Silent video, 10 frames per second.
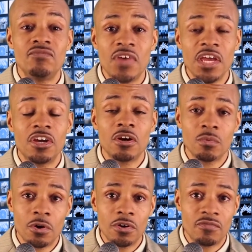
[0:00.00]
fake
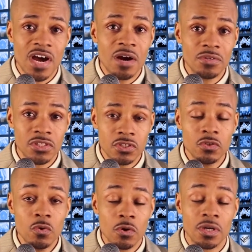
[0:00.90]
coronavirus
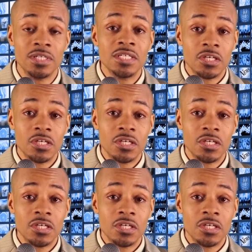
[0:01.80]
cure.